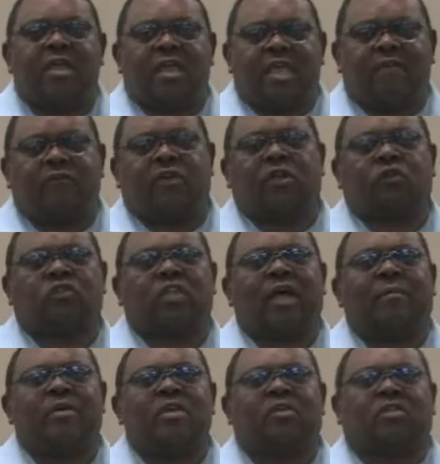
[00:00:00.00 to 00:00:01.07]
even though
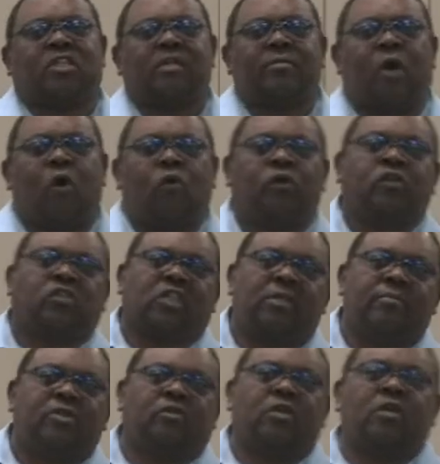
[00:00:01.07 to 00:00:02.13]
some of his older
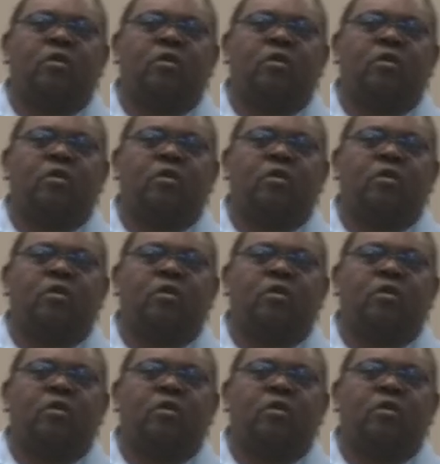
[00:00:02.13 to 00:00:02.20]
siblings